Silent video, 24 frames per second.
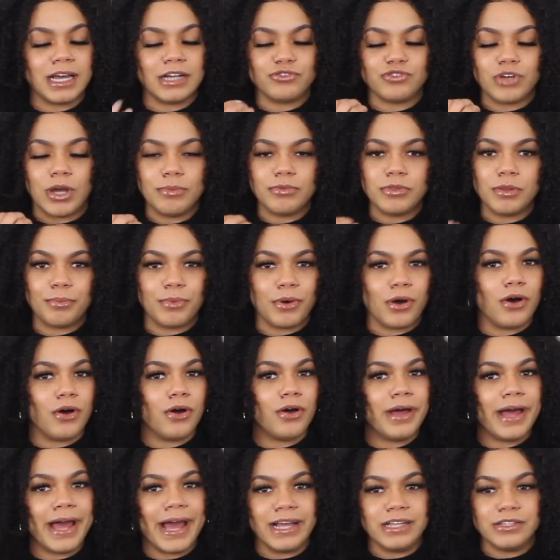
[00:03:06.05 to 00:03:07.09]
I dropped the
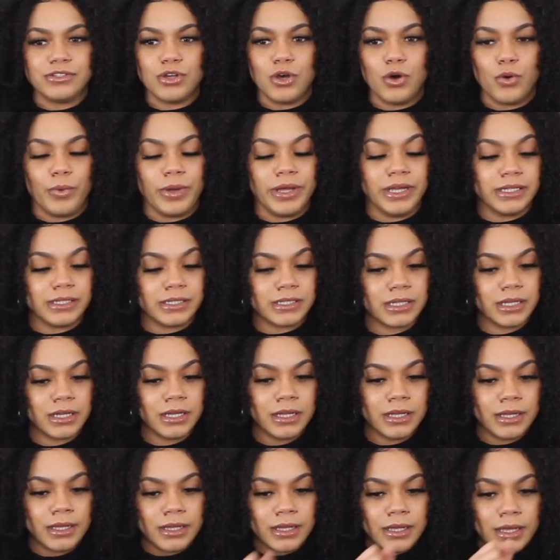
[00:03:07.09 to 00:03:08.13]
ball as always,
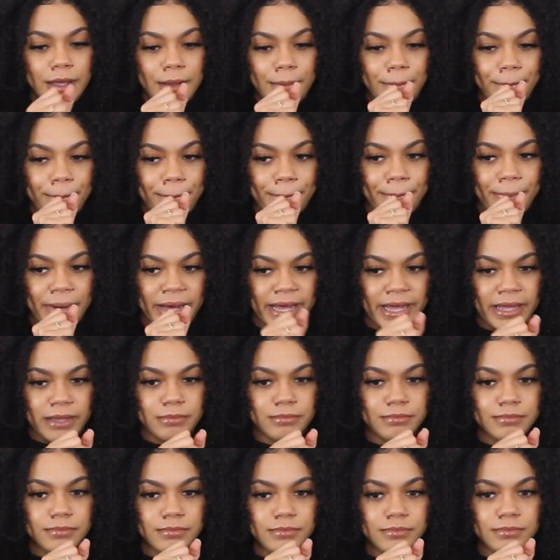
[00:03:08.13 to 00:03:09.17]

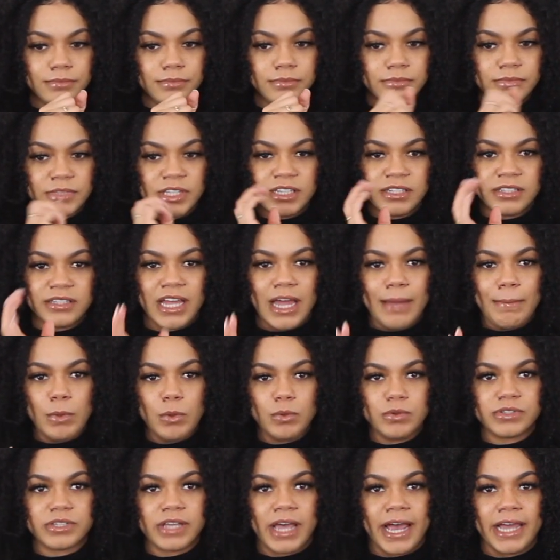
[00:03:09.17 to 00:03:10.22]
but this time it
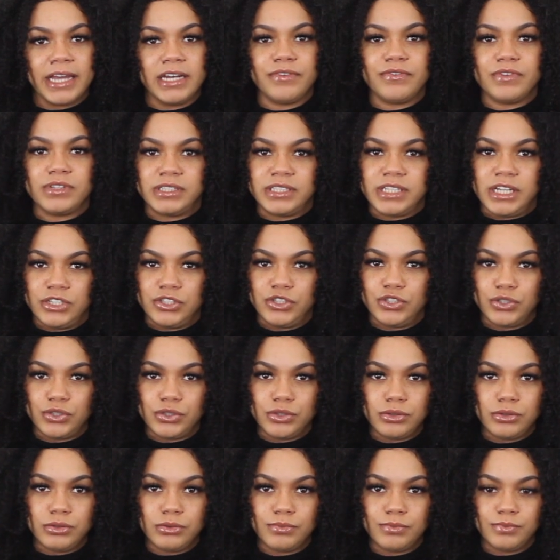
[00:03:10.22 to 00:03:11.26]
was kind of
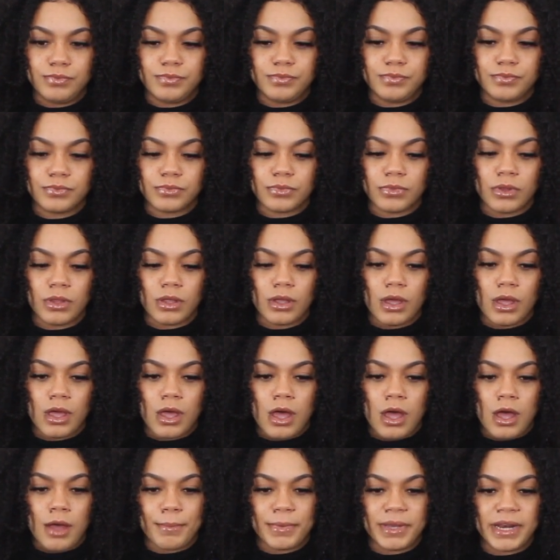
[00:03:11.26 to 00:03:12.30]
intentional.
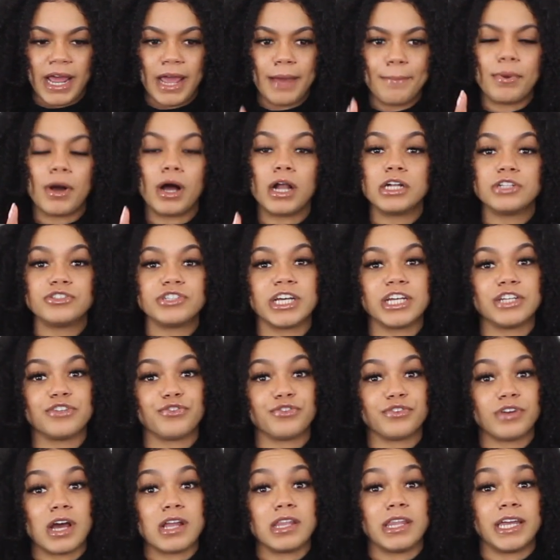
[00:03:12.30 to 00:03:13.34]
And I apologize
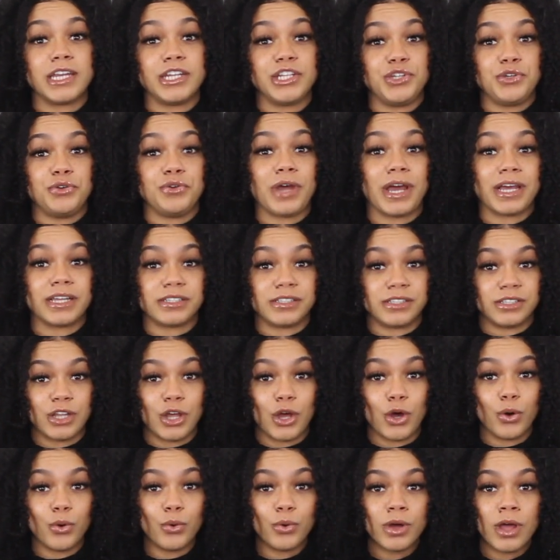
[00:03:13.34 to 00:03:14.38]
for not letting you guys
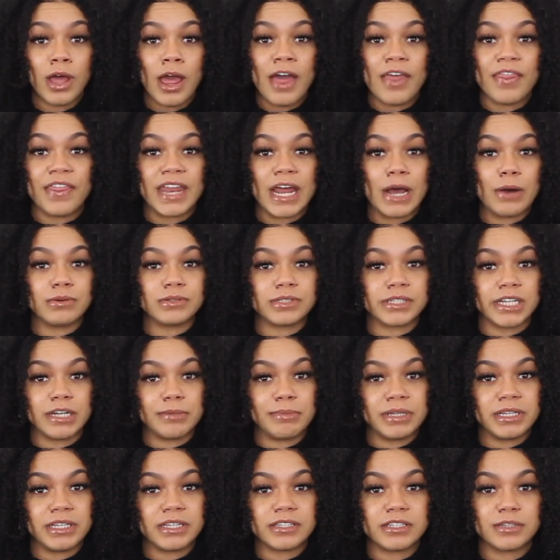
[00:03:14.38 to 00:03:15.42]
know that I was going
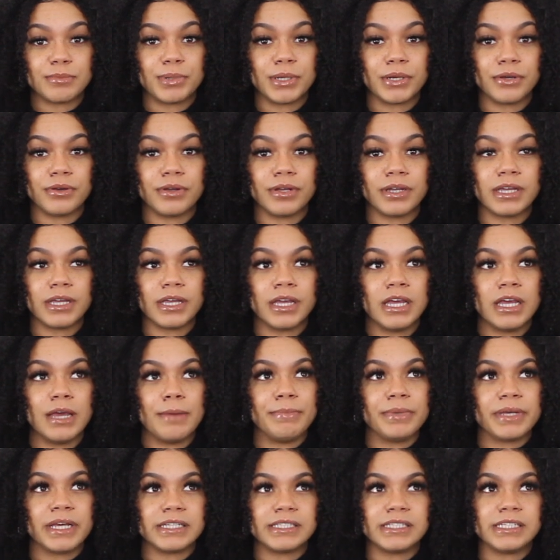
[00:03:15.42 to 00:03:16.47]
to be disappearing,
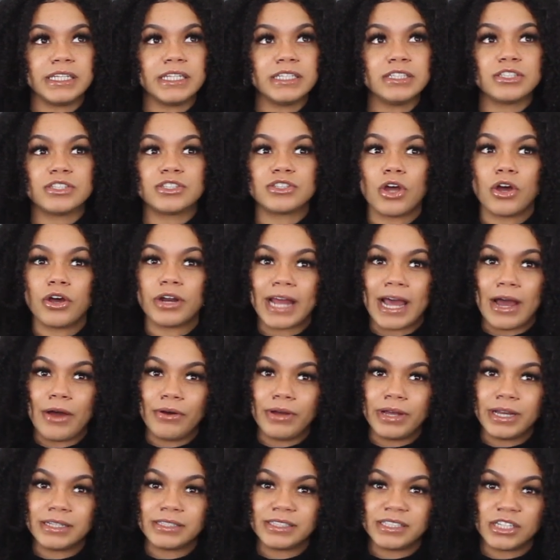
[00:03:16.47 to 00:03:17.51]
because it didn't start
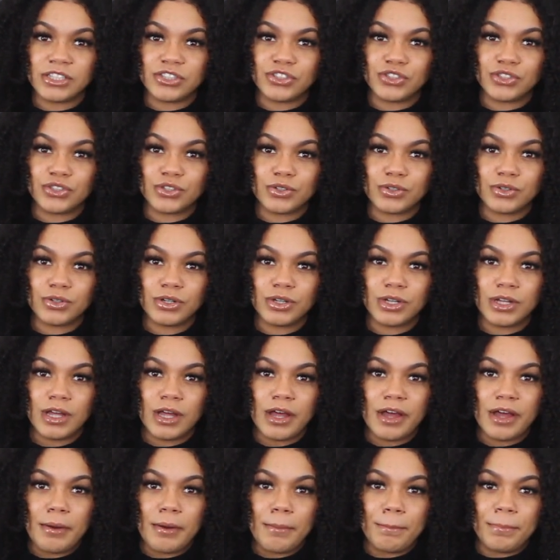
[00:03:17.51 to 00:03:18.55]
out intentional,
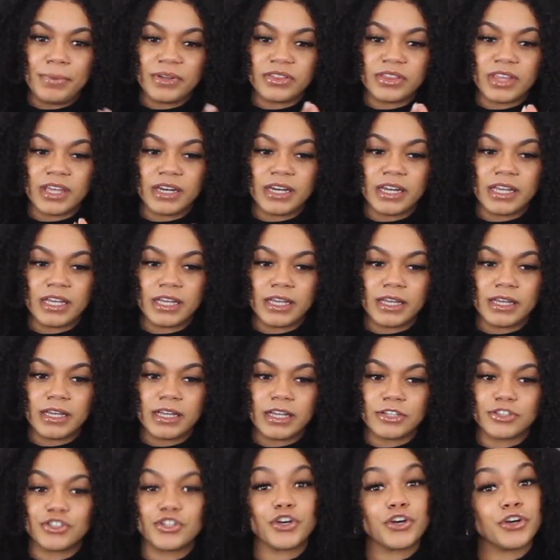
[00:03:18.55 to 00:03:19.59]
but then
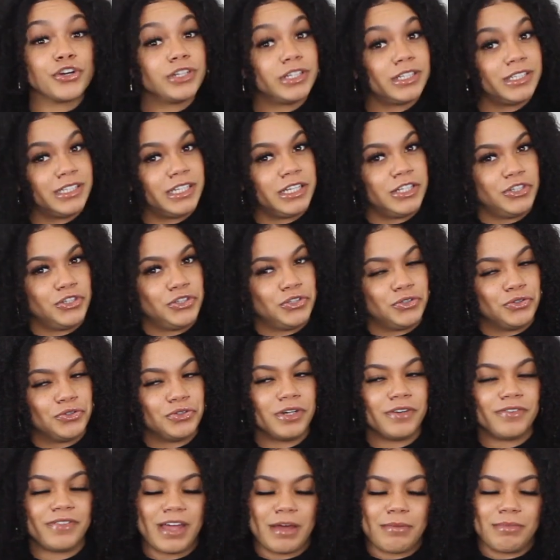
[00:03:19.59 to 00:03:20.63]
it turned intentional,
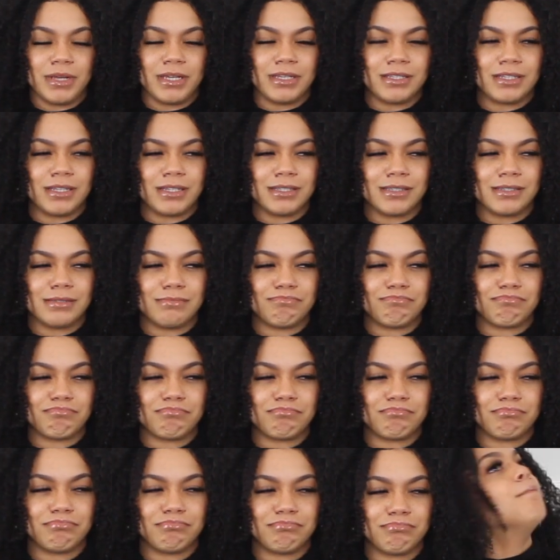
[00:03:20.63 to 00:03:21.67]
if that makes sense.
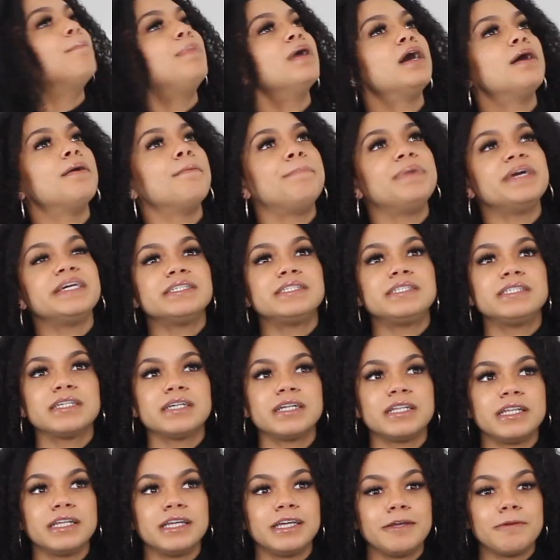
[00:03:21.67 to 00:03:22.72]
But
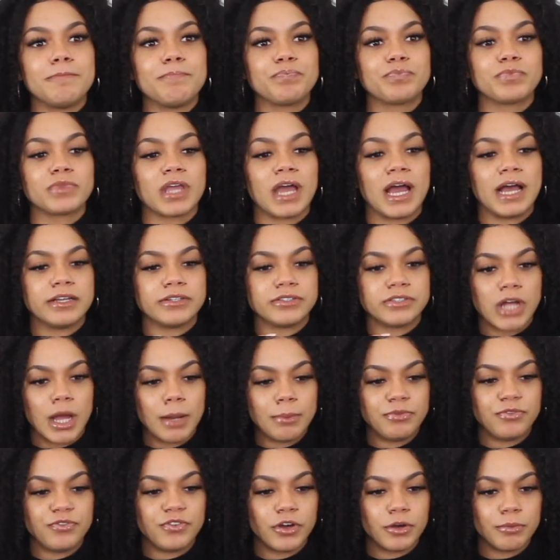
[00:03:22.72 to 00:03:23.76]
basically, I
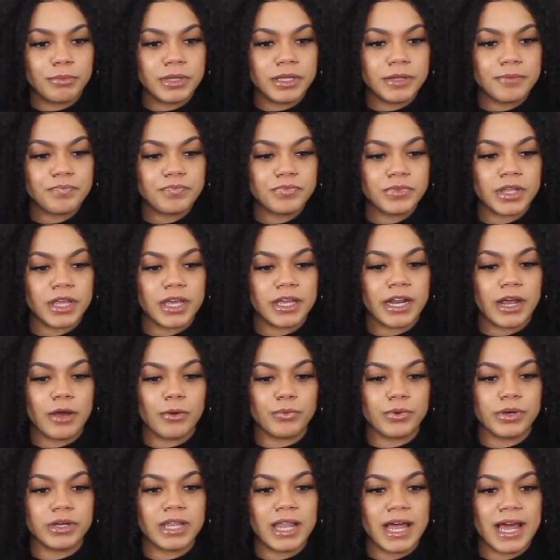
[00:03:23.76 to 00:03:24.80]
stopped filming and I
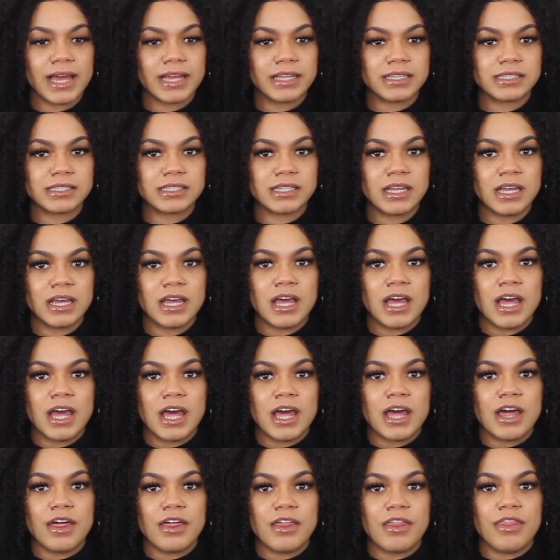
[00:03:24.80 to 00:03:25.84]
realized
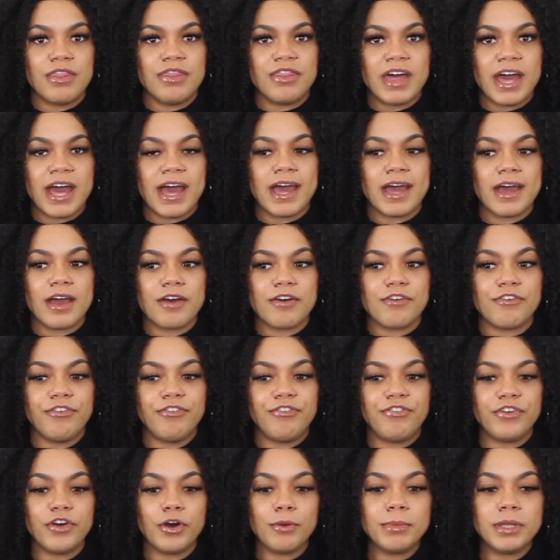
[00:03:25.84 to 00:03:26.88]
that
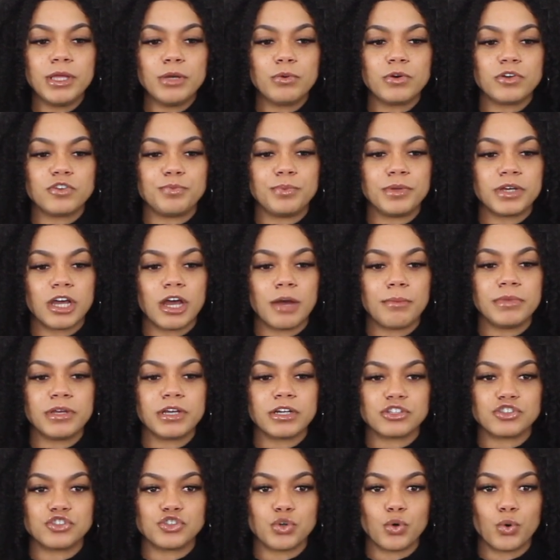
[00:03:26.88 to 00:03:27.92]
filming was becoming
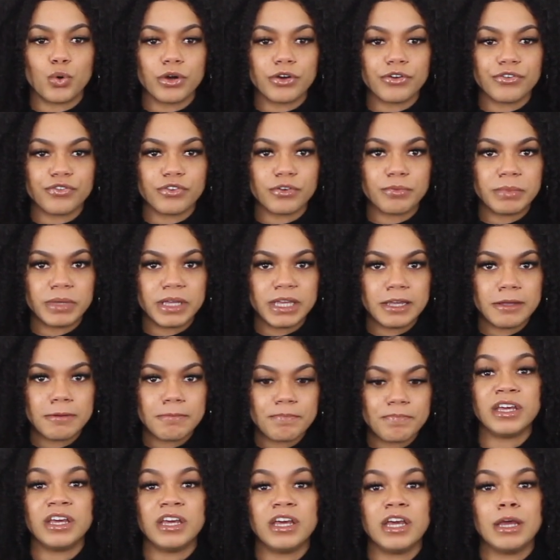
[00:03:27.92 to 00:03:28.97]
a chore for me
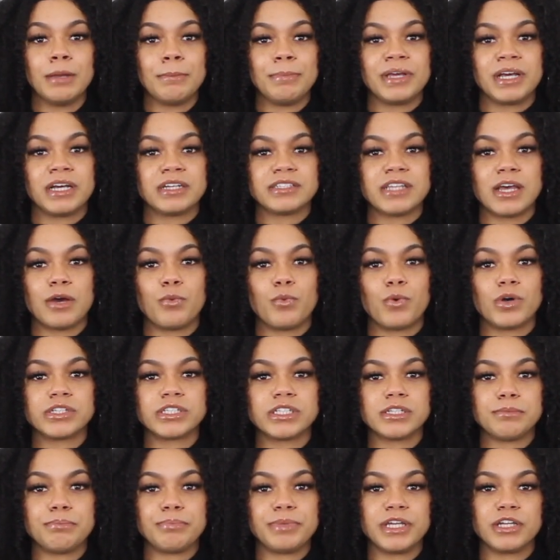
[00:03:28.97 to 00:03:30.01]
because I
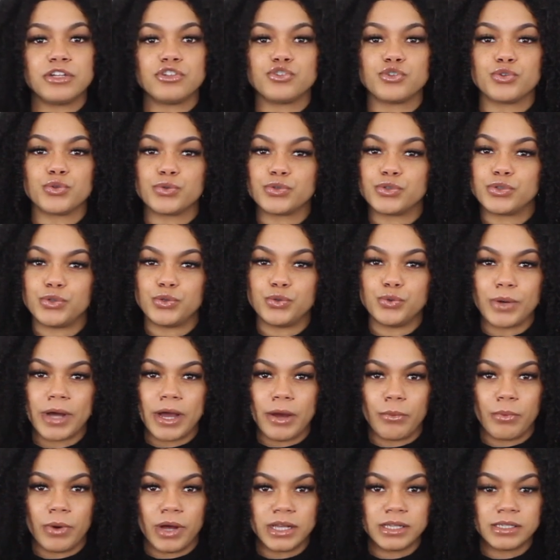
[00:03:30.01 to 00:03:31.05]
wasn't being true to who
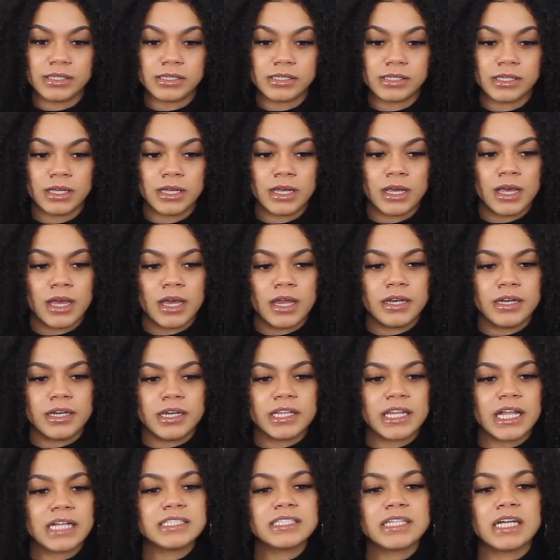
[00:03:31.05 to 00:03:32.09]
I was.
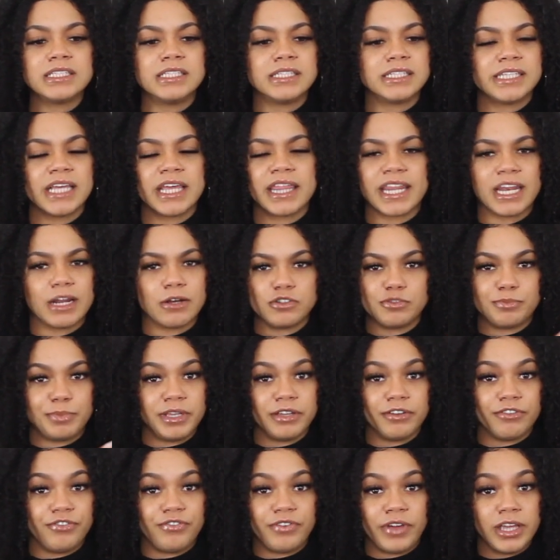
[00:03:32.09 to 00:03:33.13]
Now, that's not to say that I was
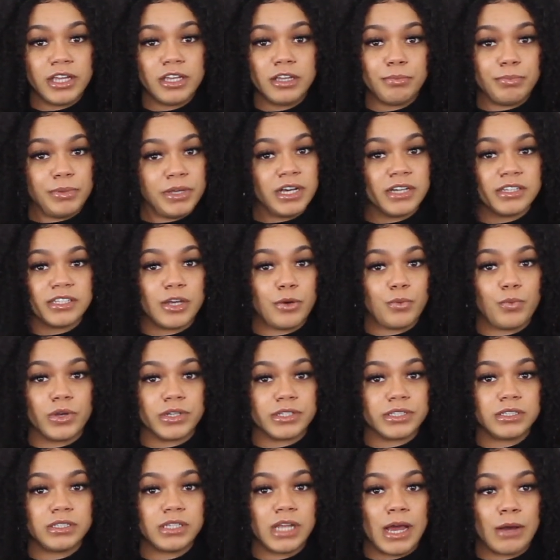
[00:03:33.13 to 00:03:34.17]
being fake, because I
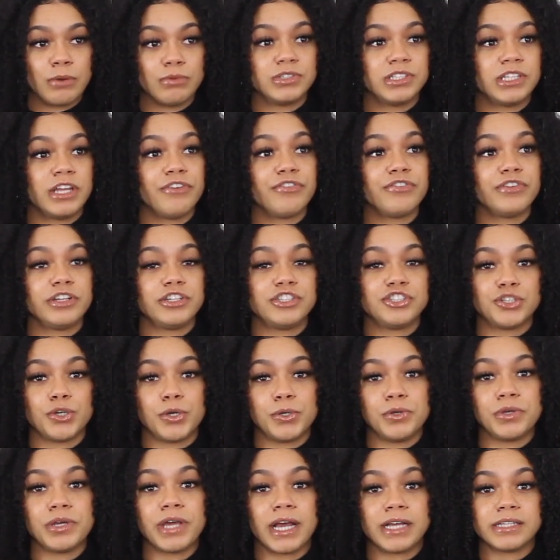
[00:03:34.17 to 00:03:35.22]
wasn't. I was definitely
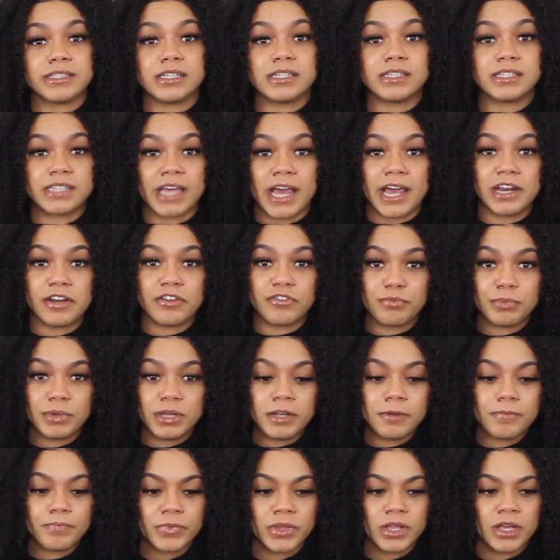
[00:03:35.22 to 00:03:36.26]
showing you guys a side of
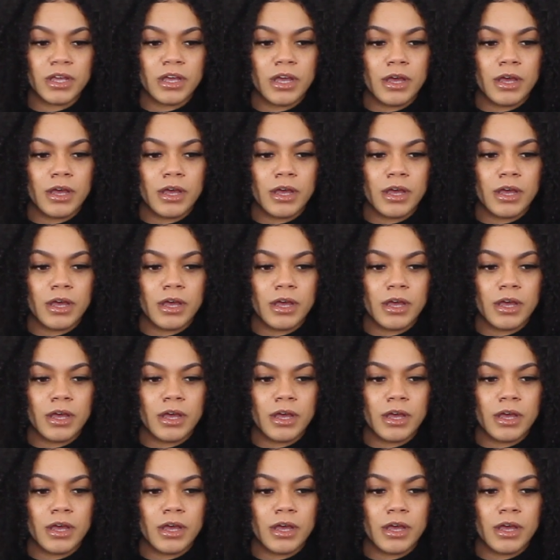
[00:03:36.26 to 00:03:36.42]
me.